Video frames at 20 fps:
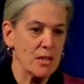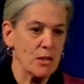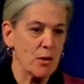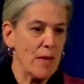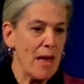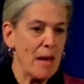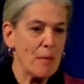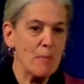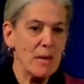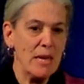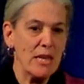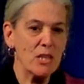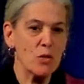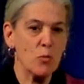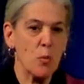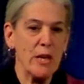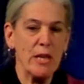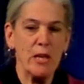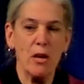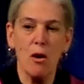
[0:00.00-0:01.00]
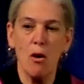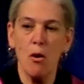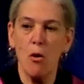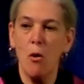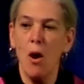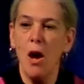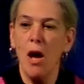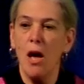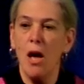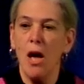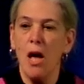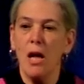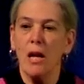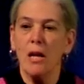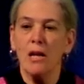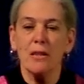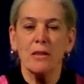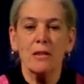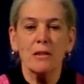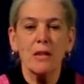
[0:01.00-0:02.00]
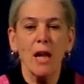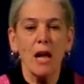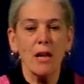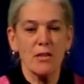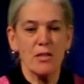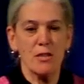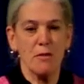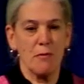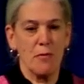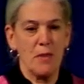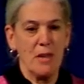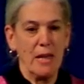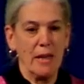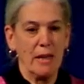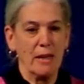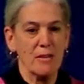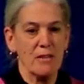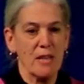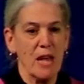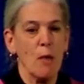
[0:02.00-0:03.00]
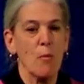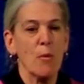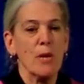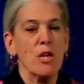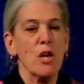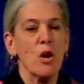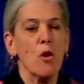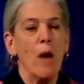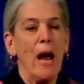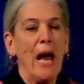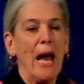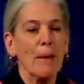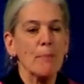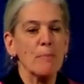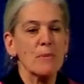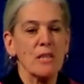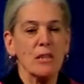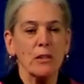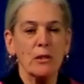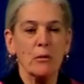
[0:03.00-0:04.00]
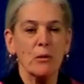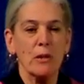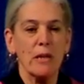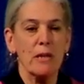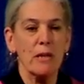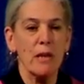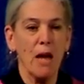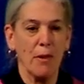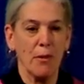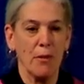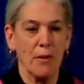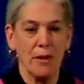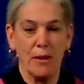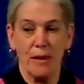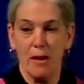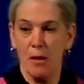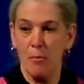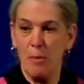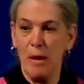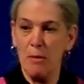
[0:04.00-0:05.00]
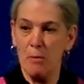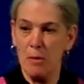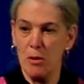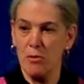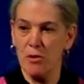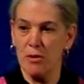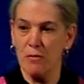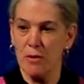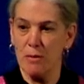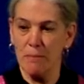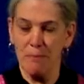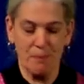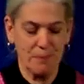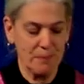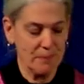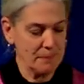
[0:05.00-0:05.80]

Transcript: So that means we know lots of things and we know absolutely nothing about most of them.